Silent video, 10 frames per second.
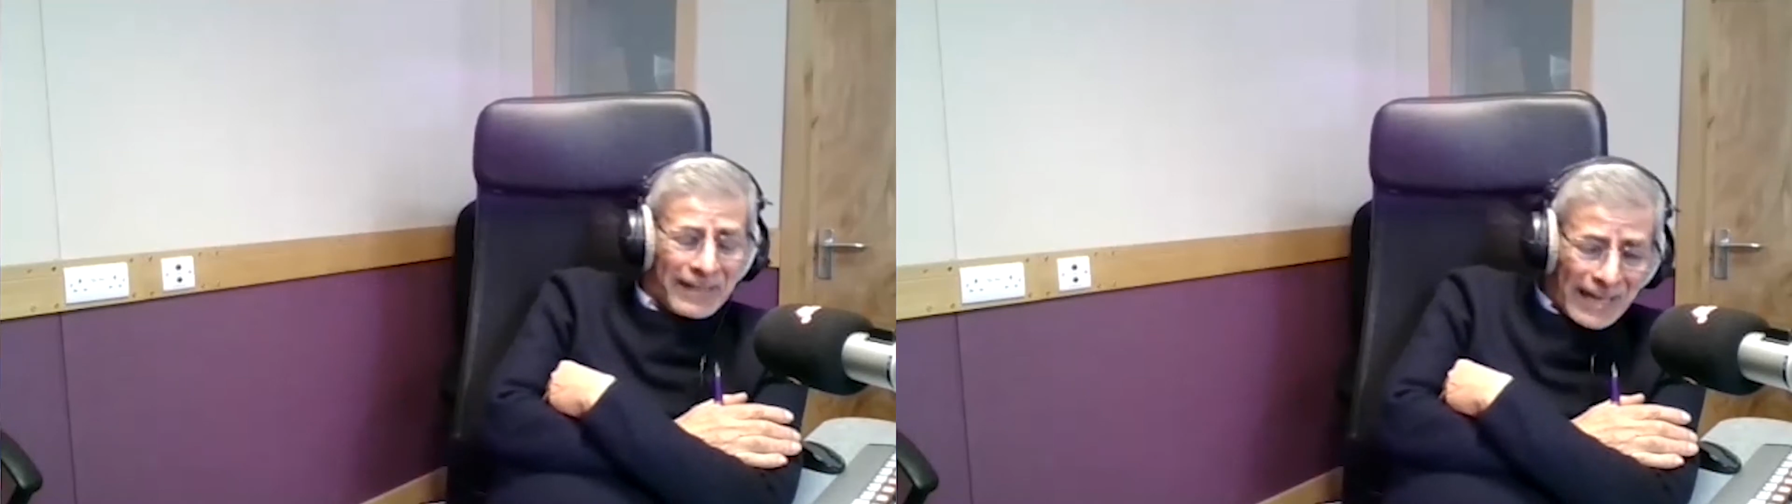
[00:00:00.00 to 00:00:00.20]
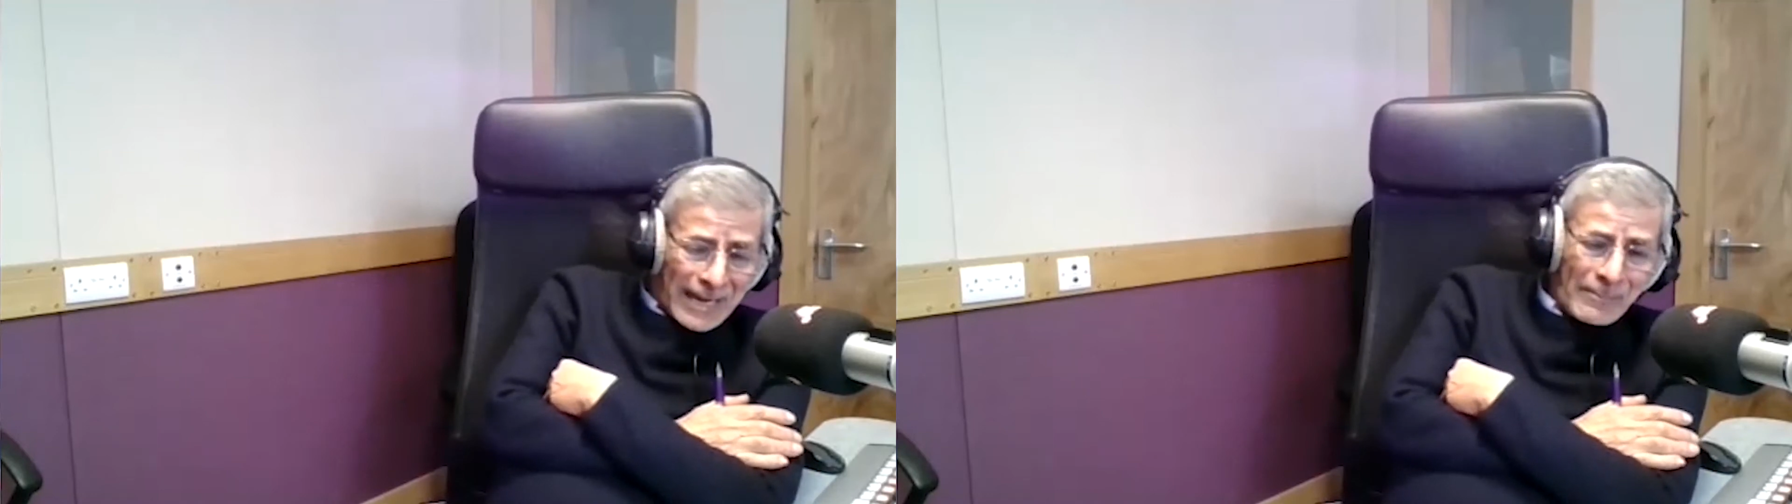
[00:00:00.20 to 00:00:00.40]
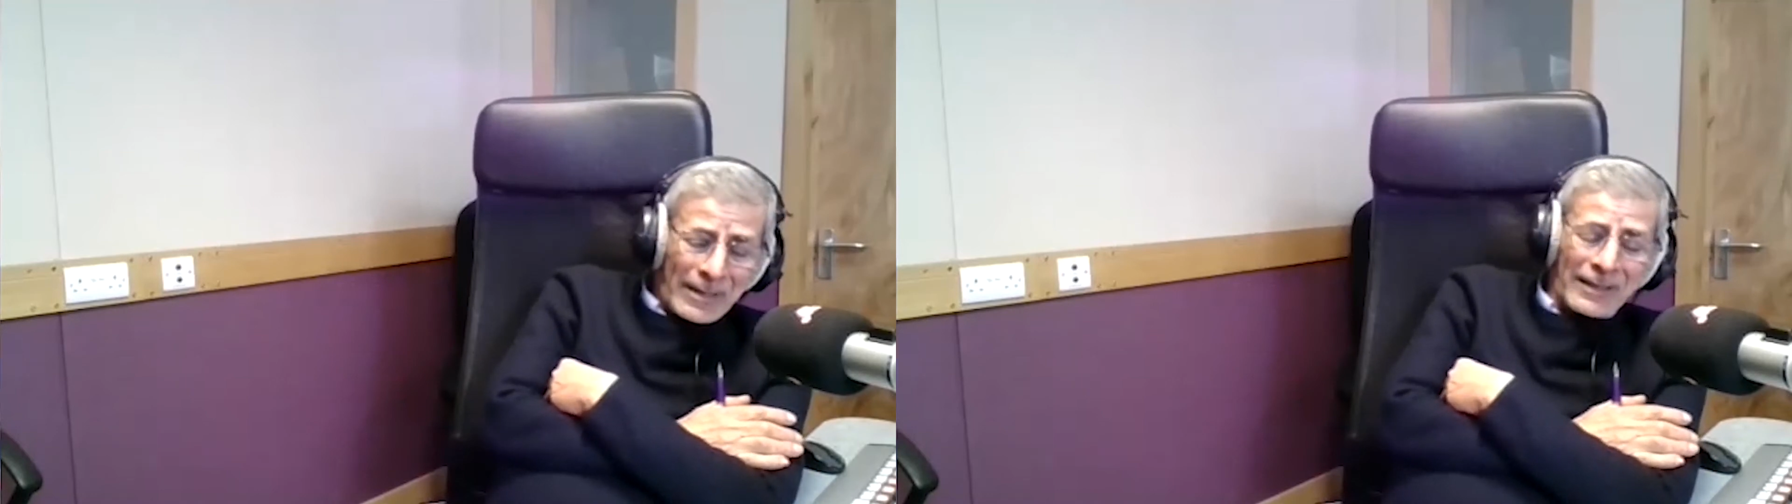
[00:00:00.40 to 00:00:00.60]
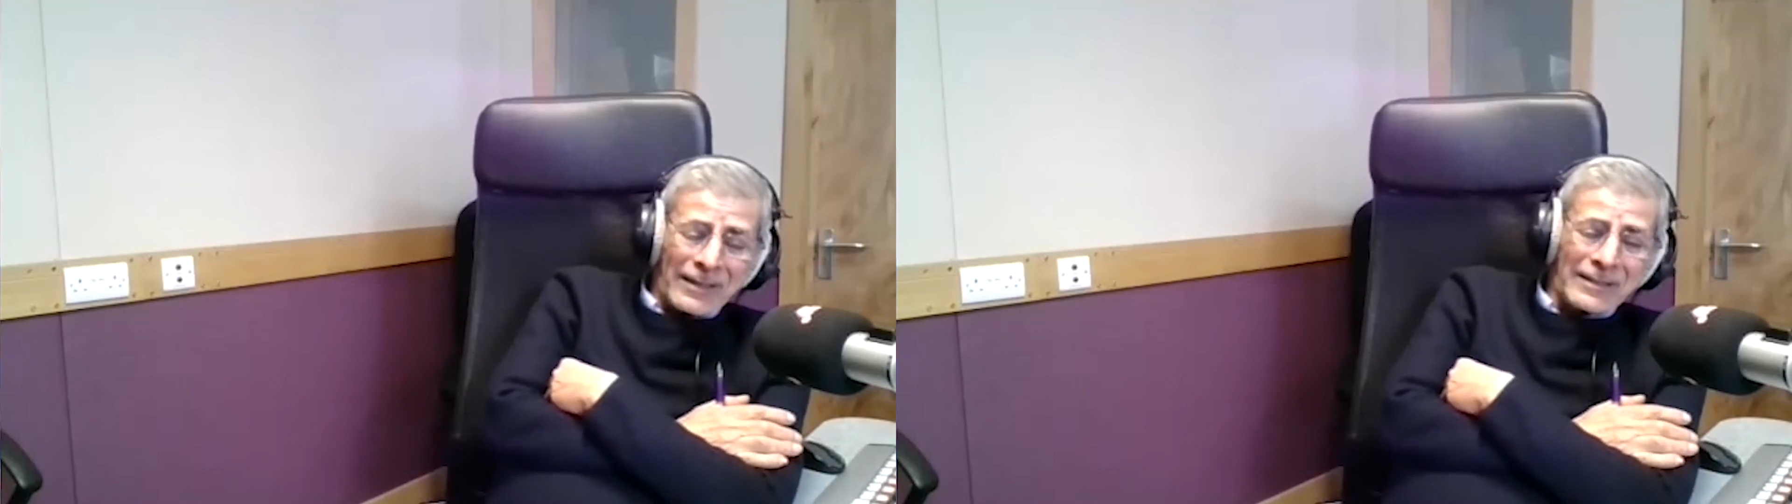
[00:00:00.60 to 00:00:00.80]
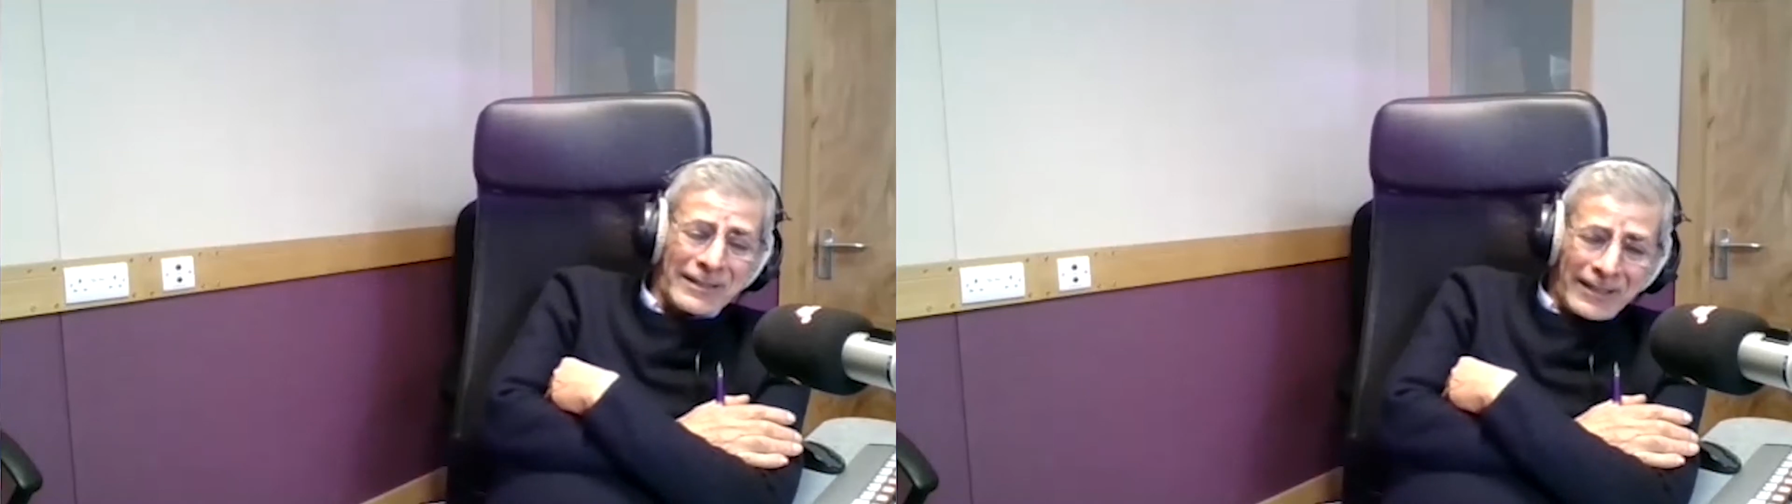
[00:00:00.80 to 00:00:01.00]

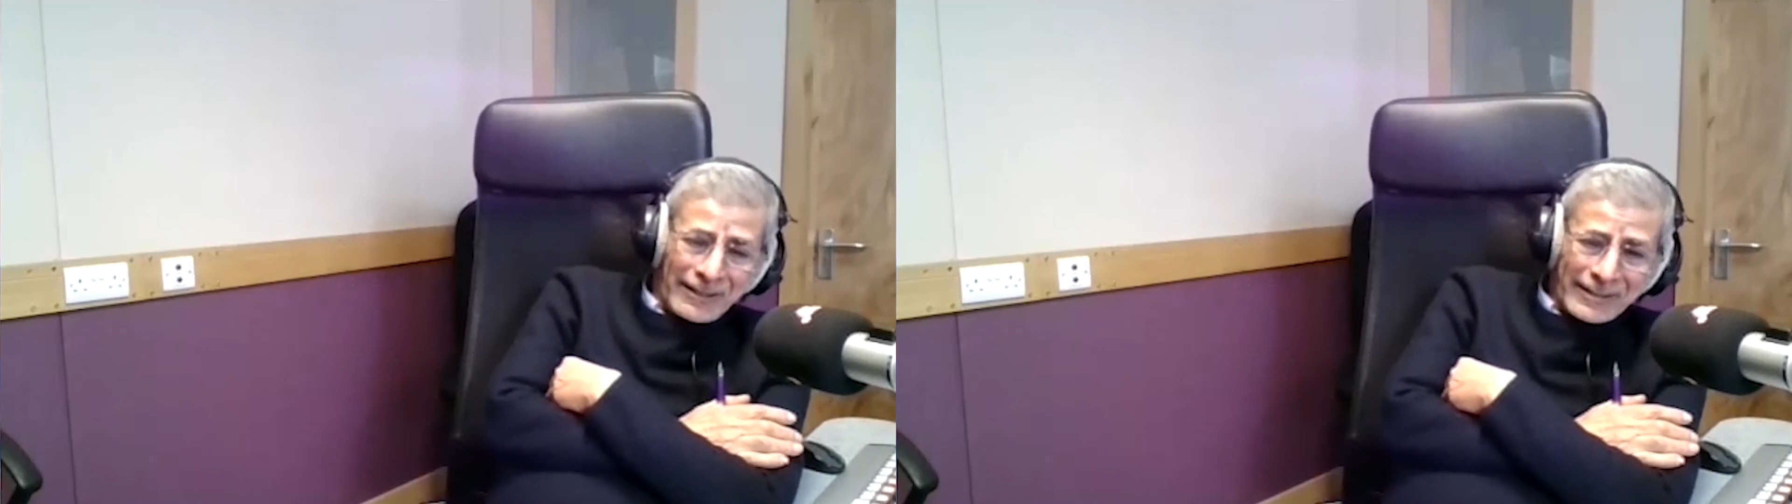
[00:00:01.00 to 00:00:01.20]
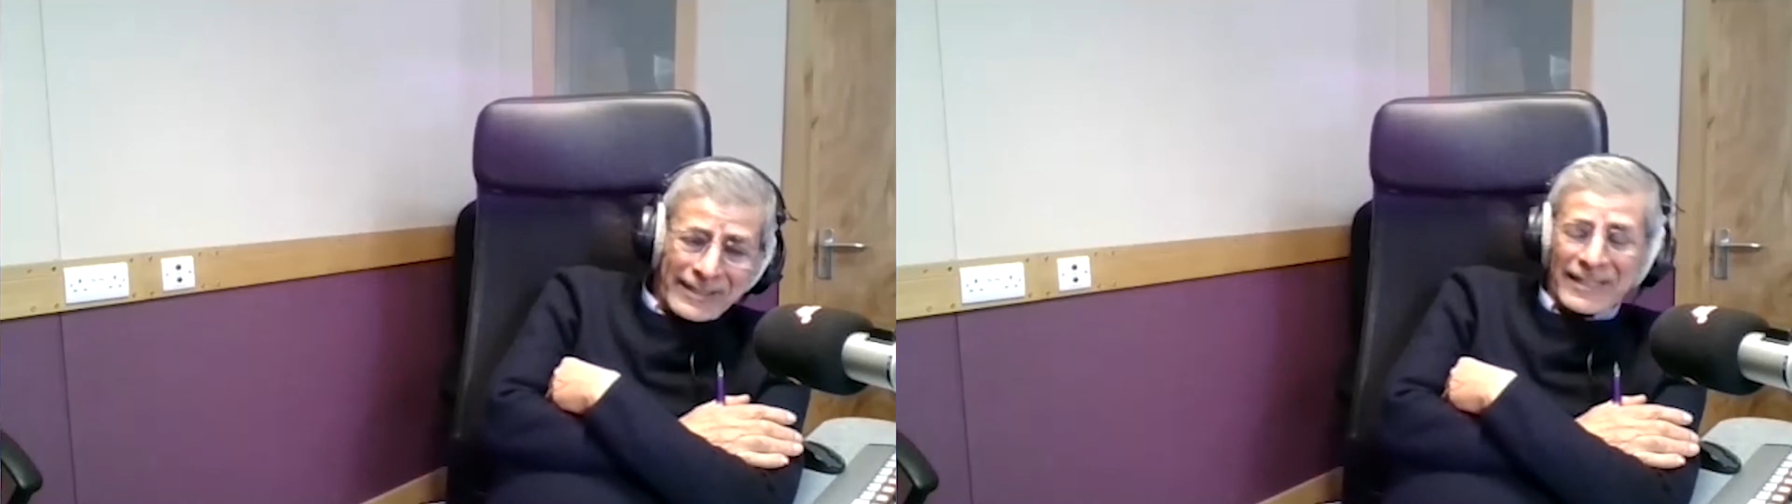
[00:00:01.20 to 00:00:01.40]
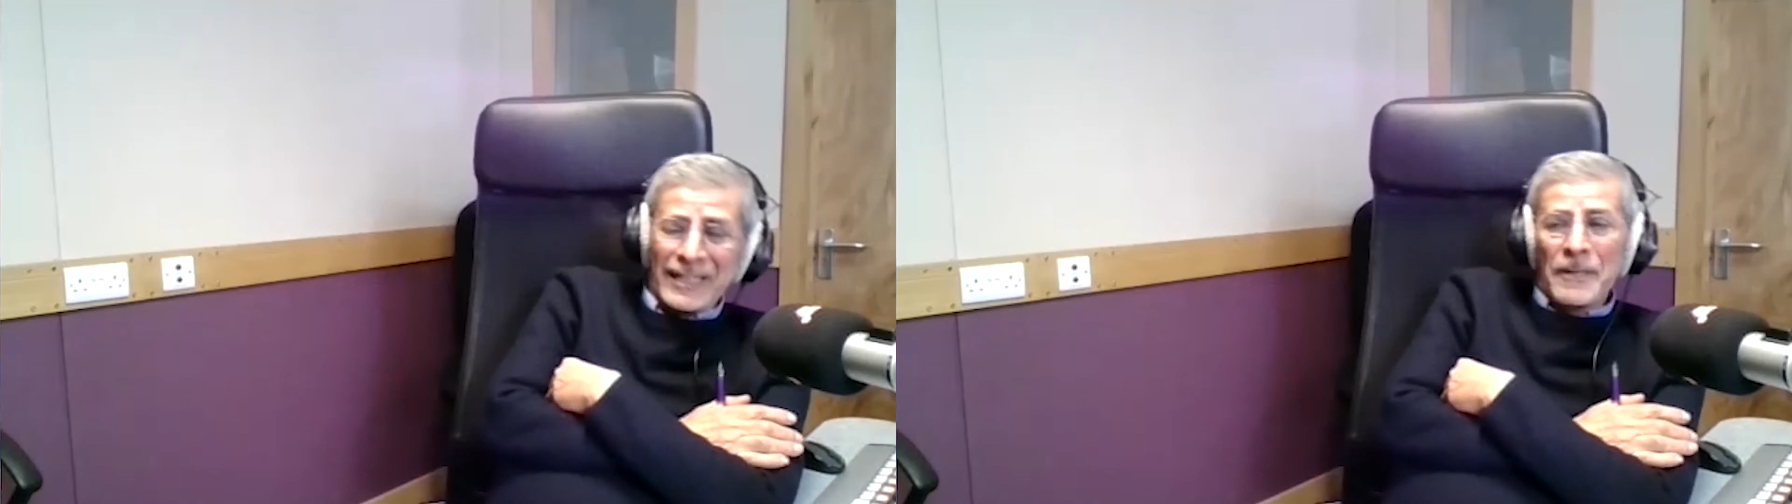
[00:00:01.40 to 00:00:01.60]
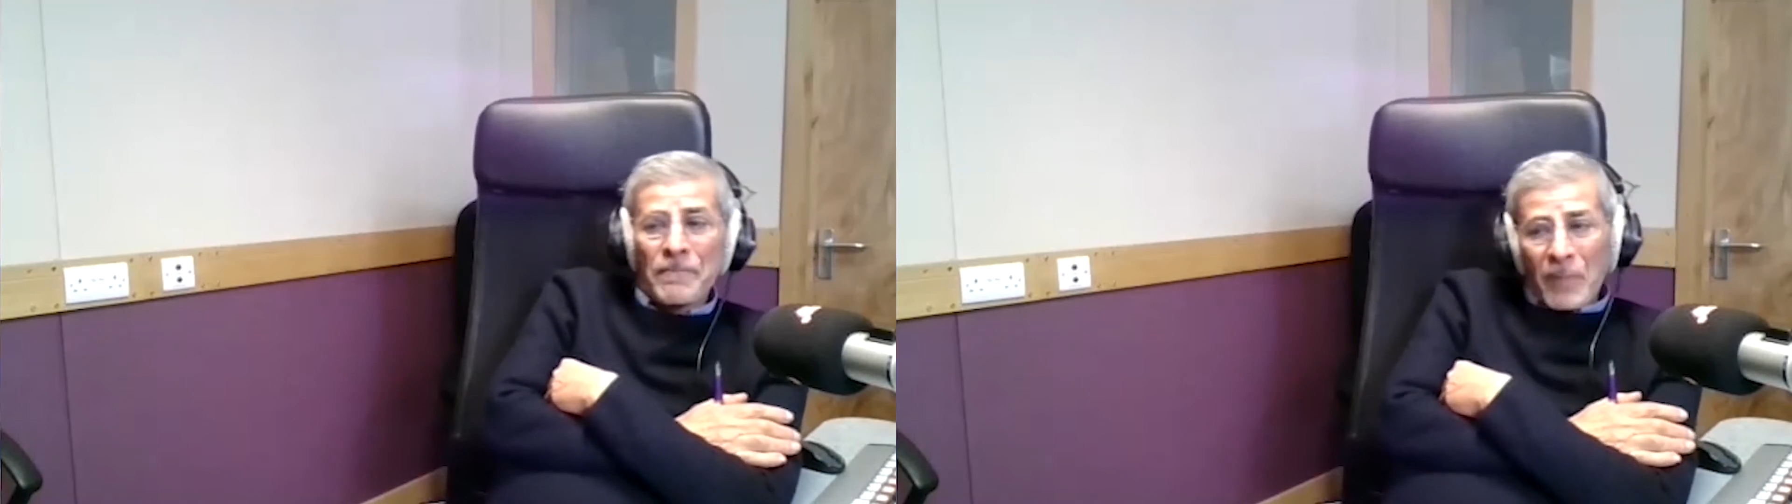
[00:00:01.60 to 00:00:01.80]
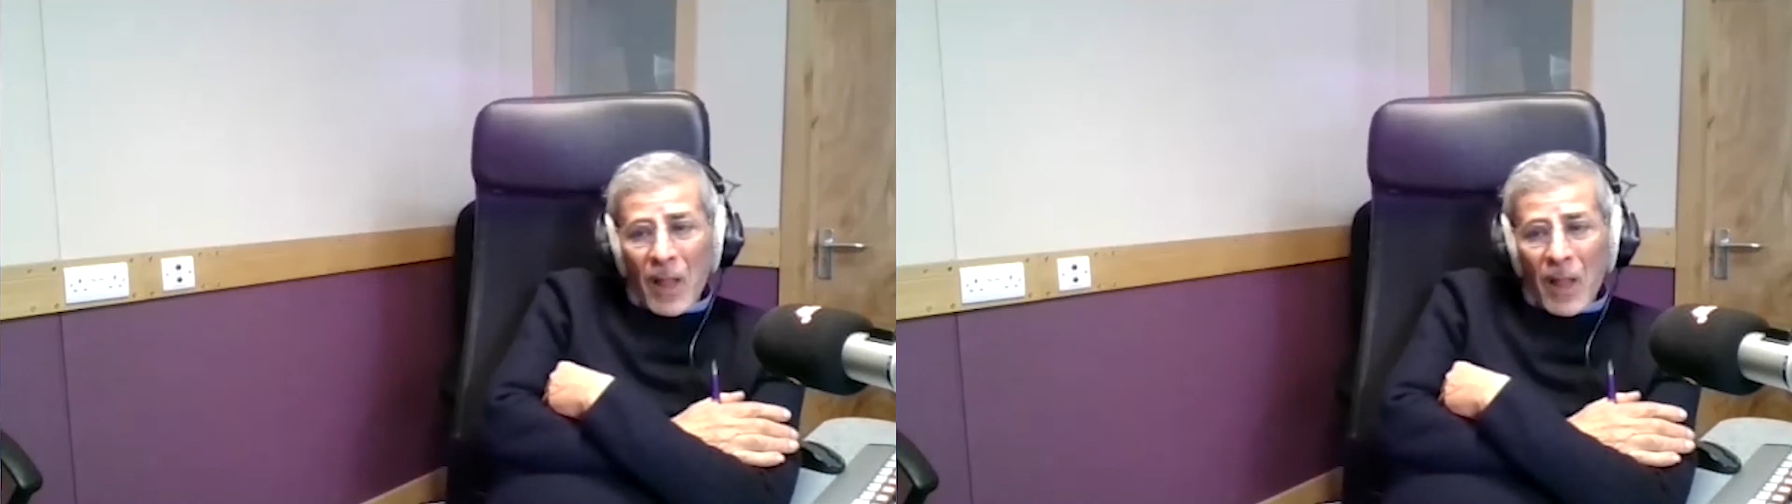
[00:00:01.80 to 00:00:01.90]
claiming, this, that